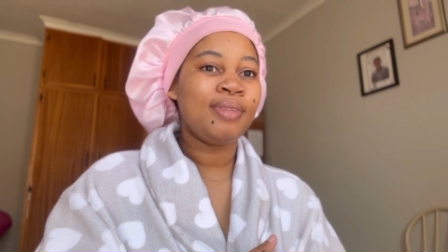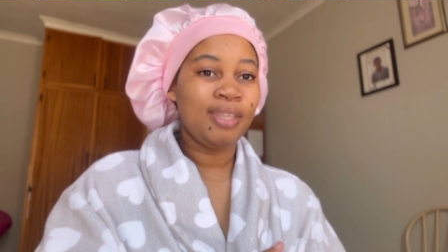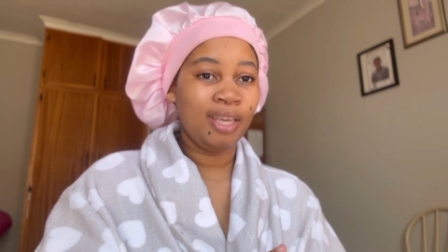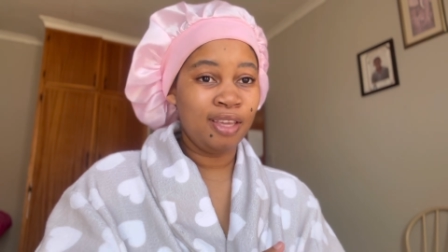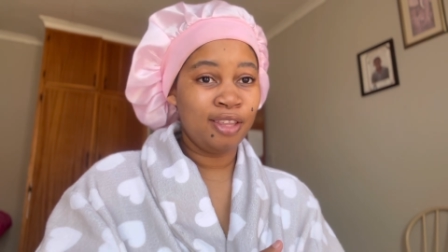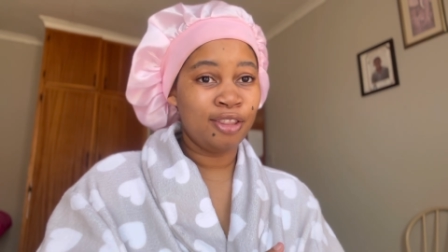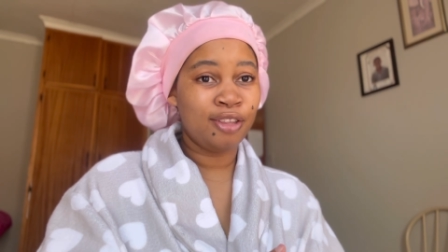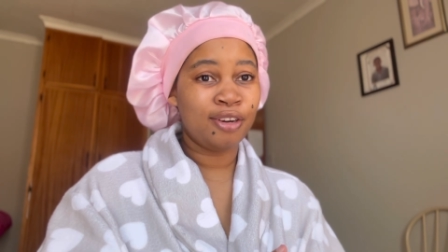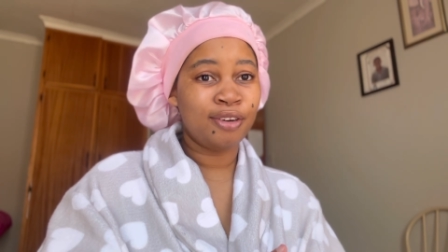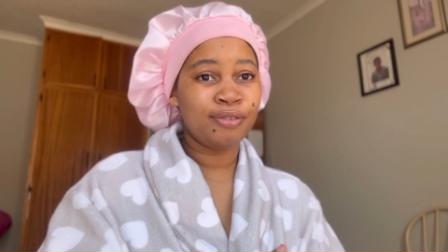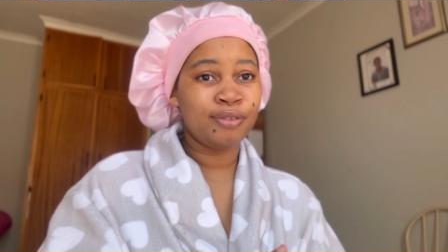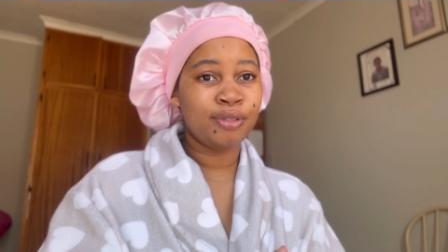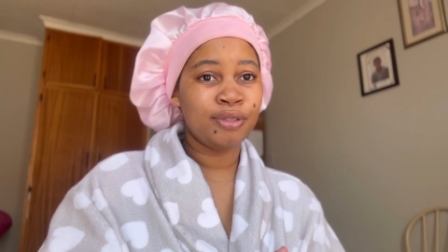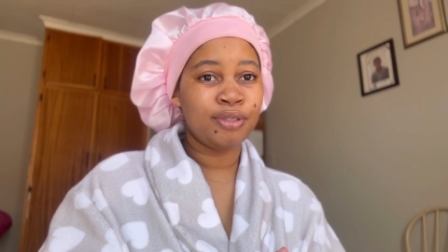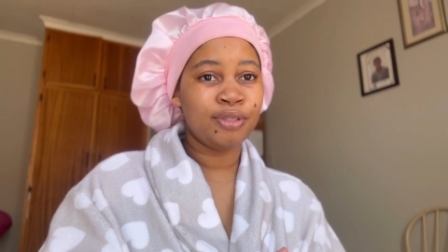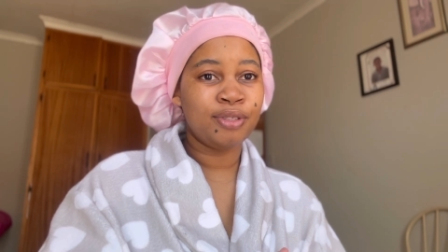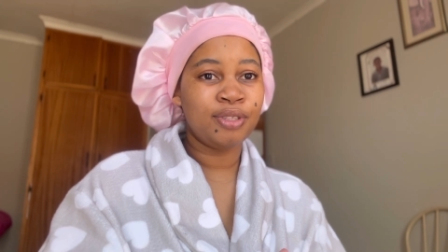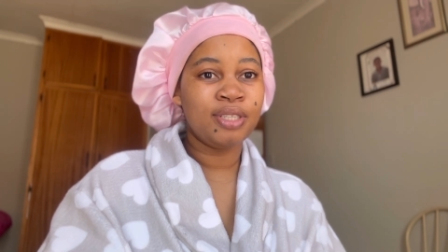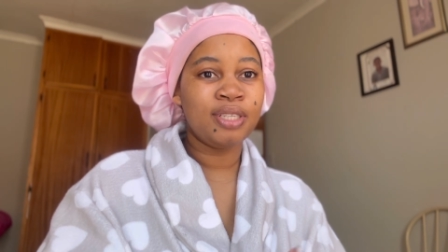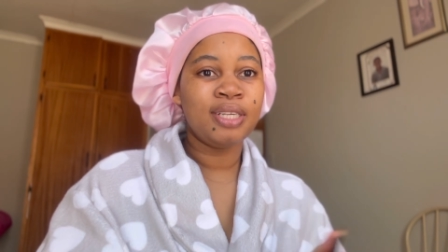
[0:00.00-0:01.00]
in the
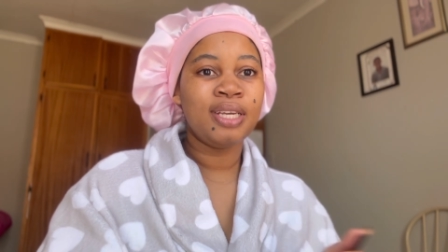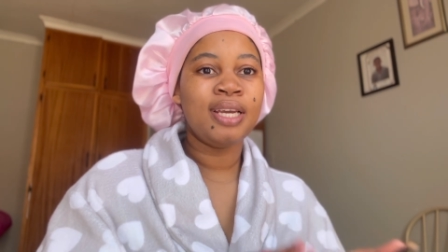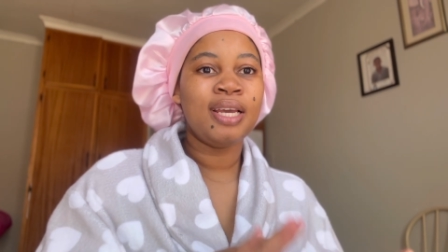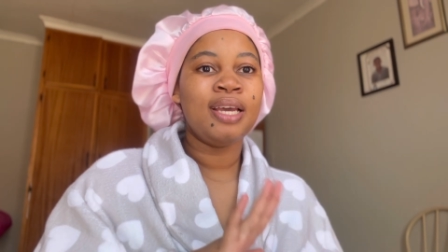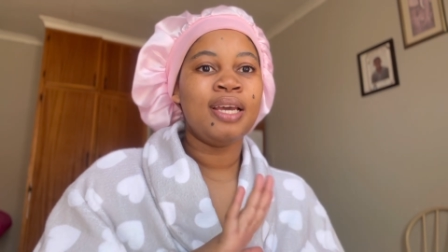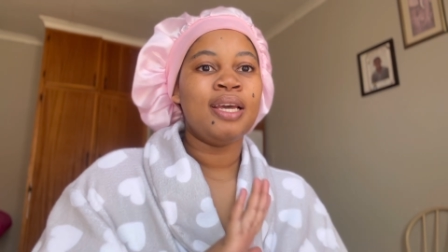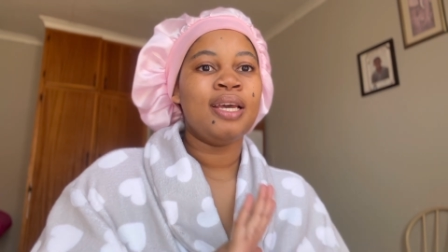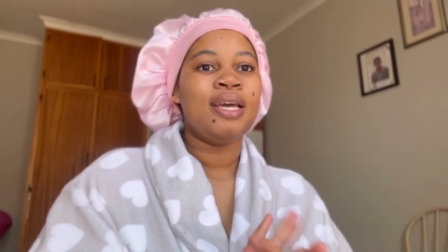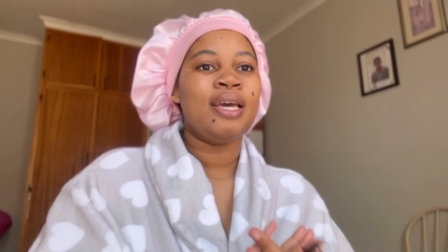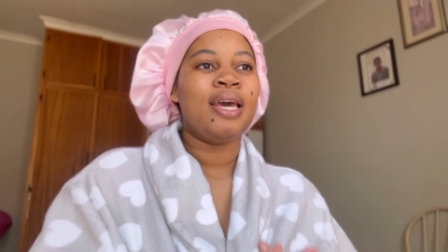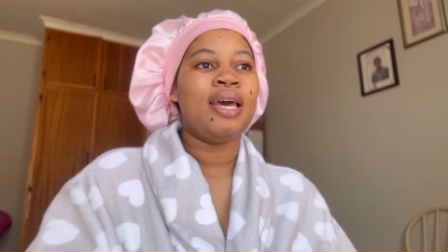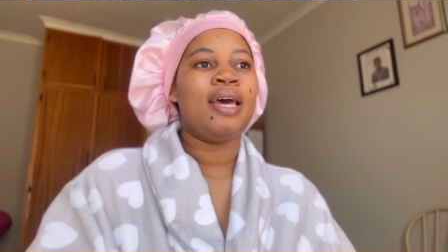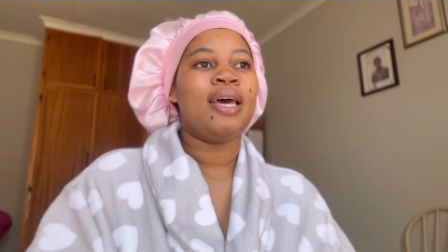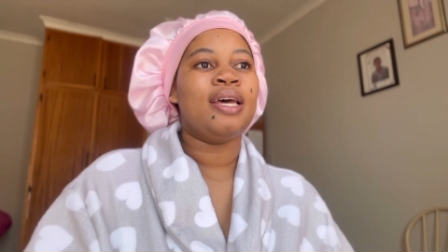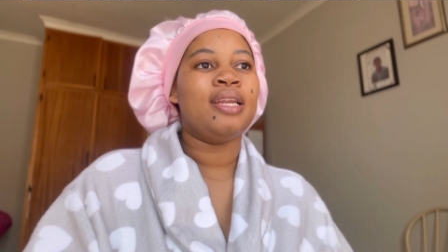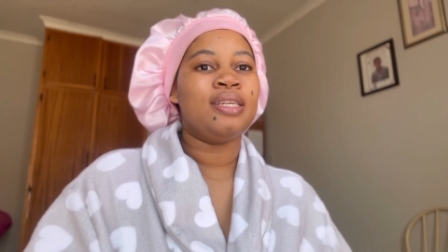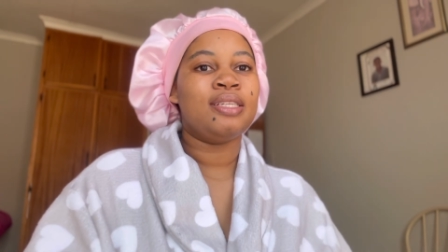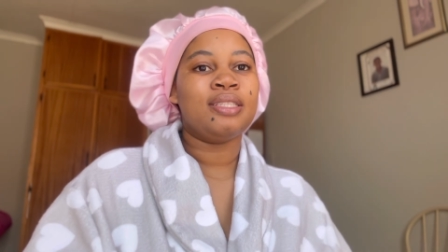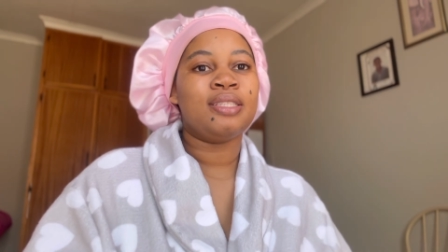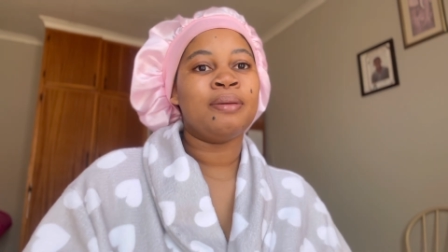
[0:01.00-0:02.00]
afternoon
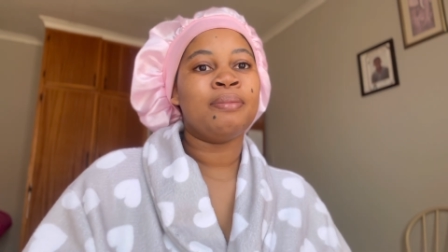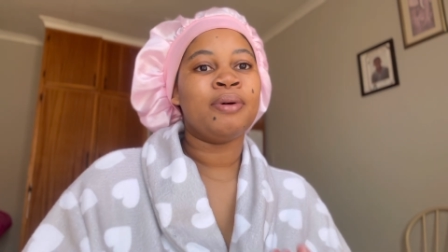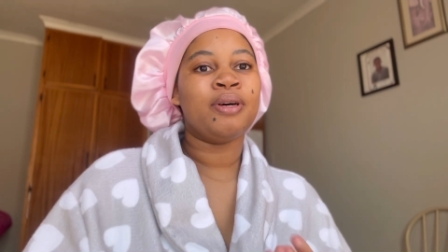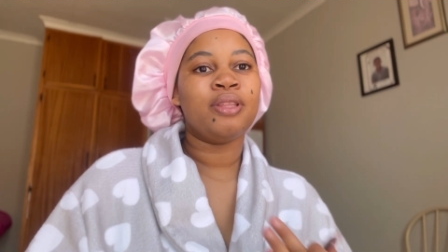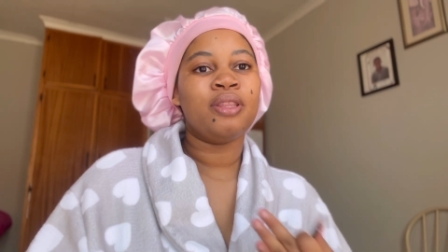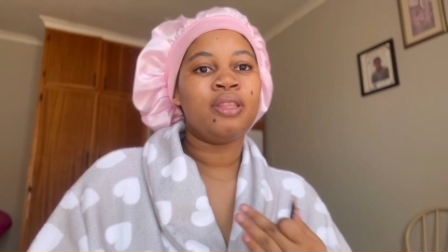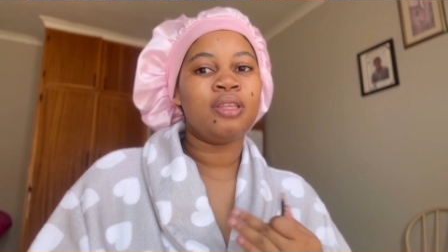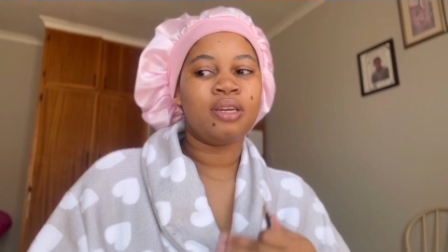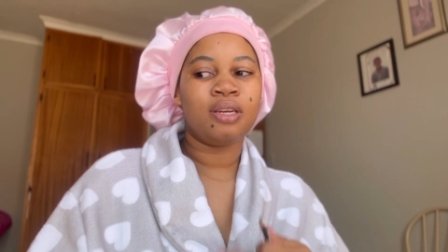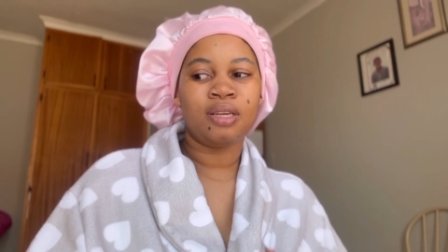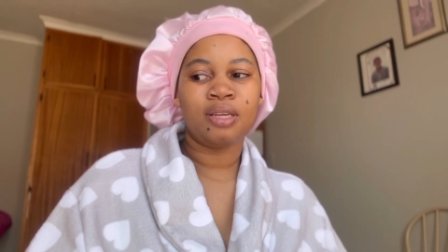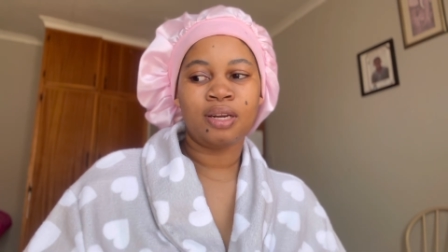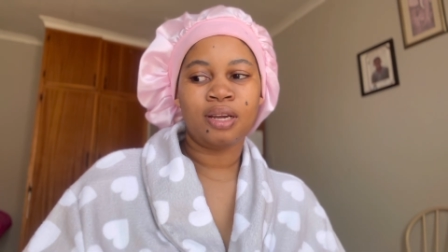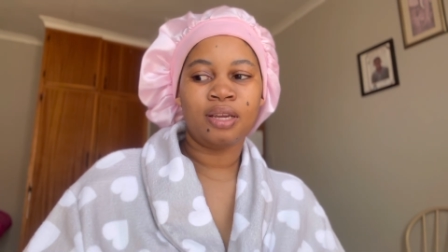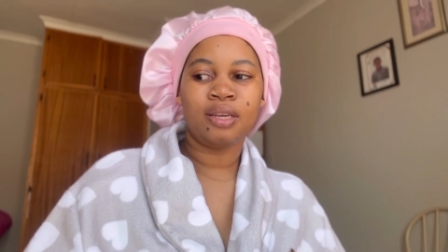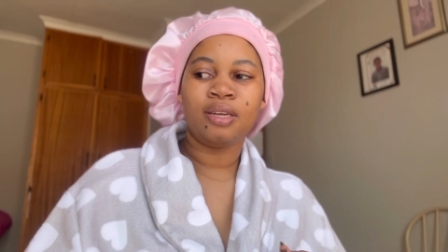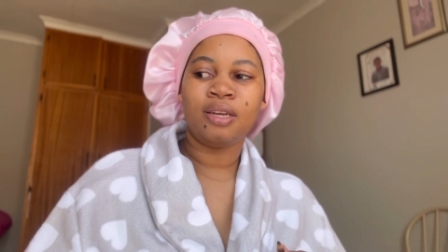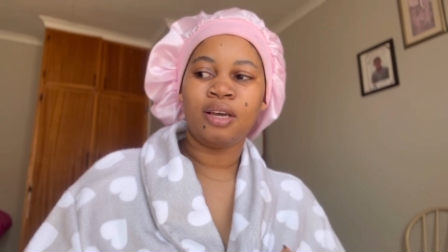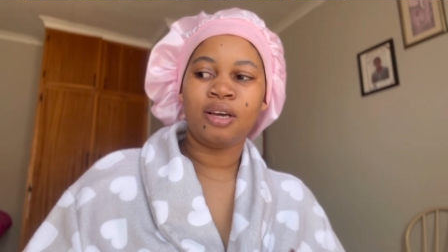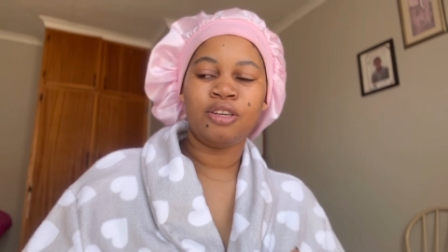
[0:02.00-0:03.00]
and it's about three
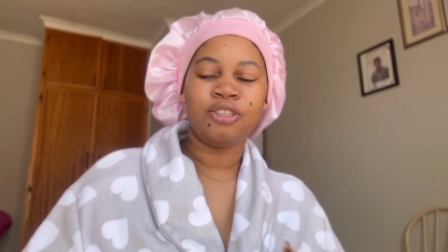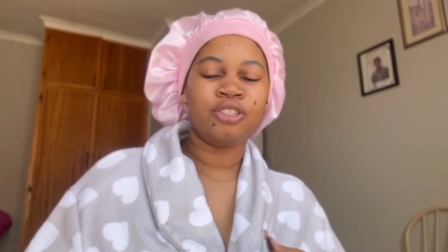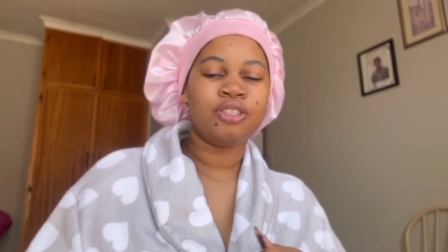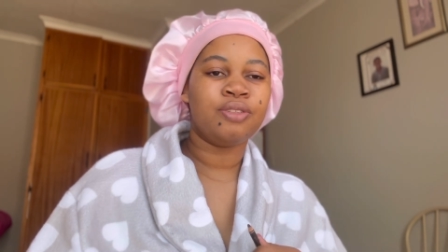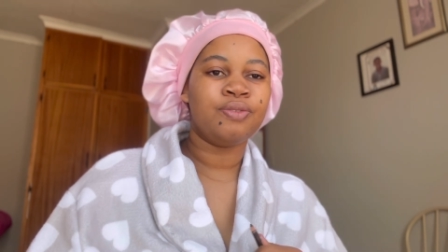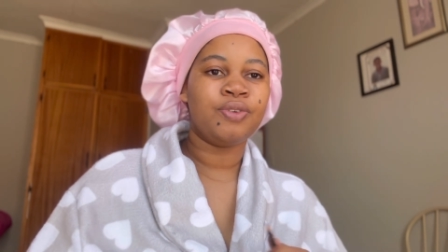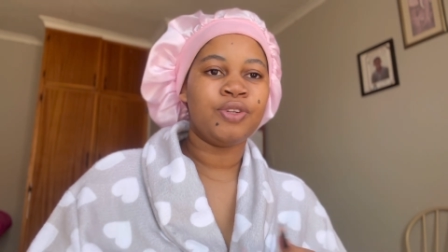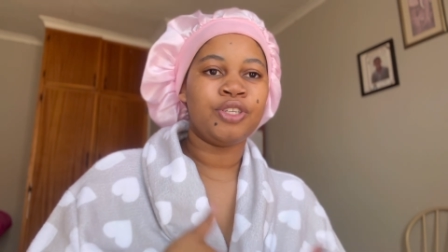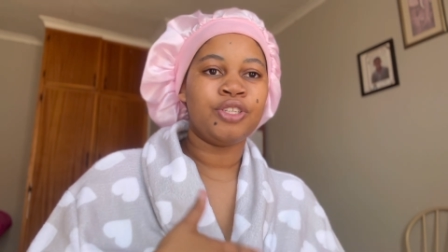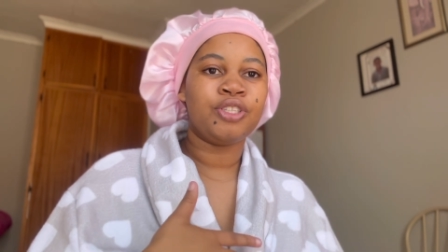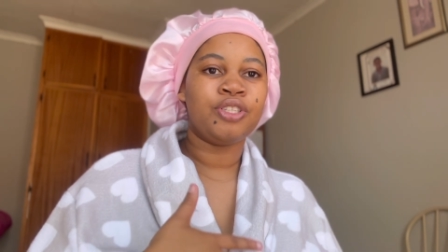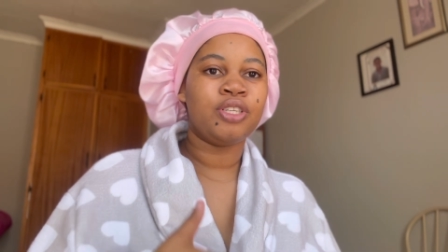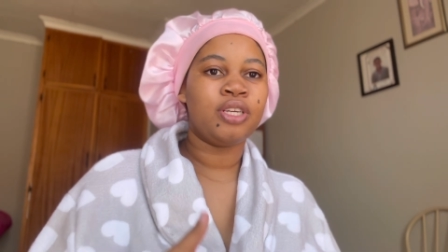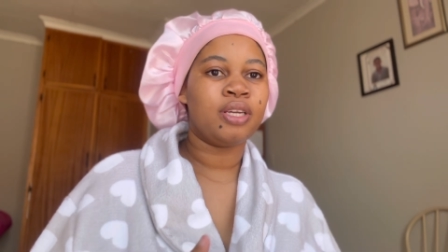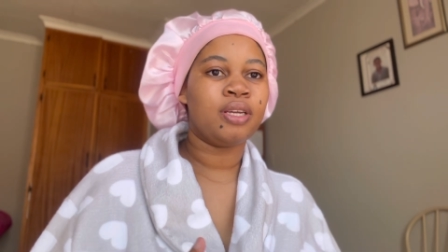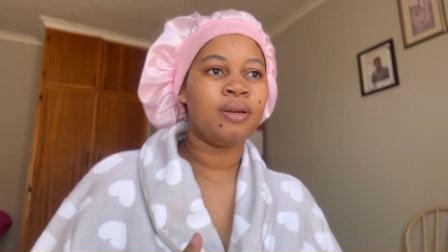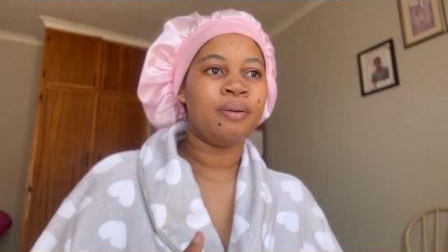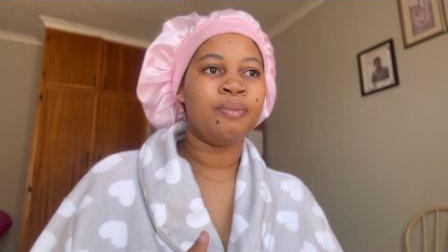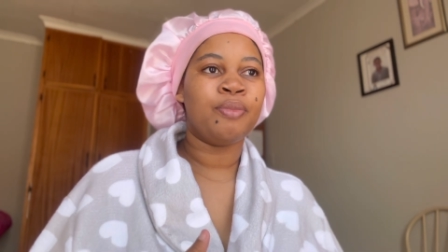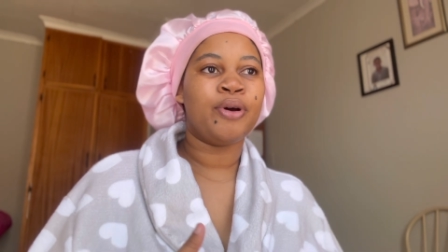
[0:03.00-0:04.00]
right now i just finished
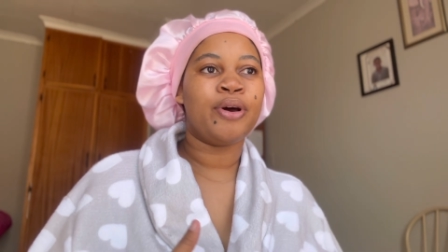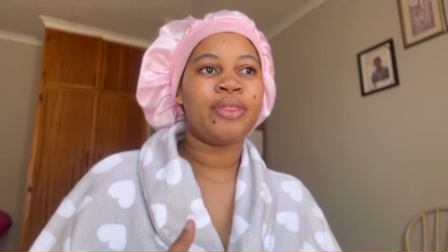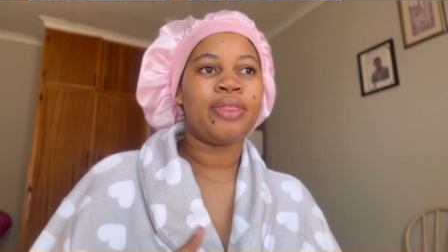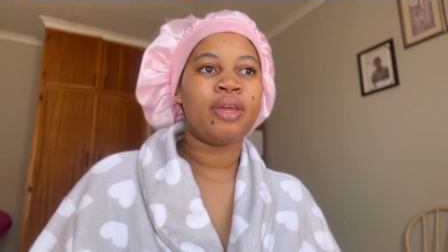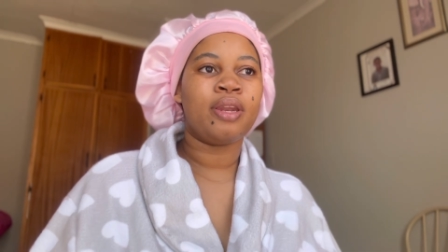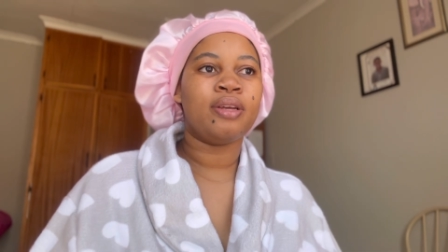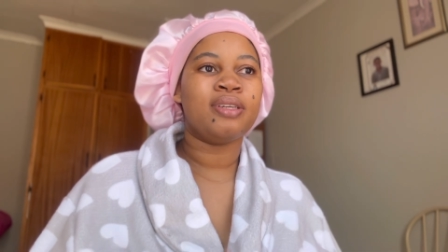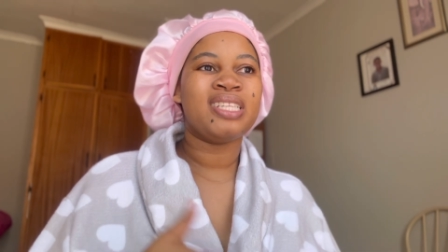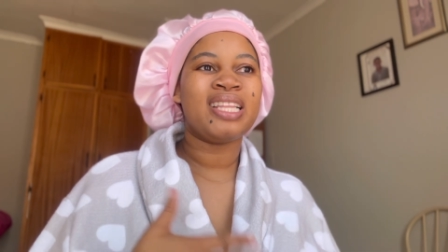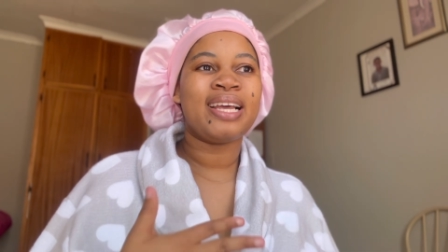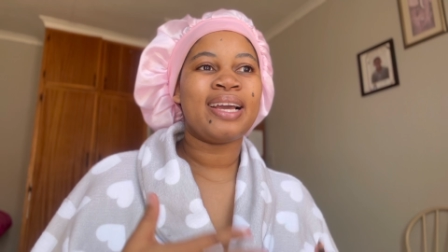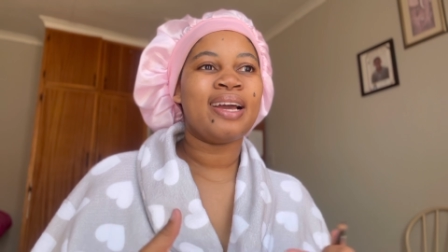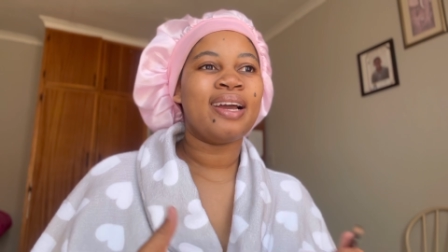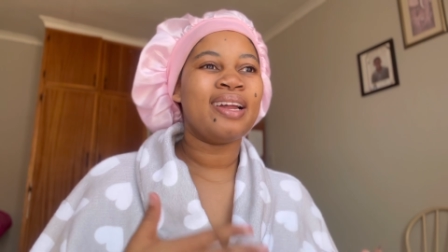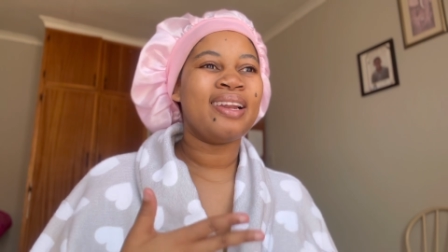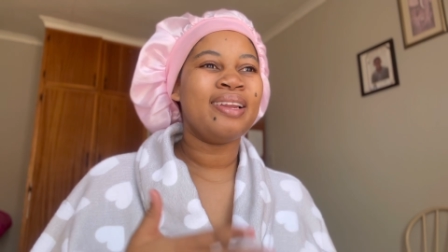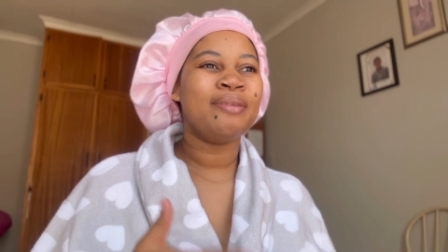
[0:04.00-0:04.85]
taking a bath and i was like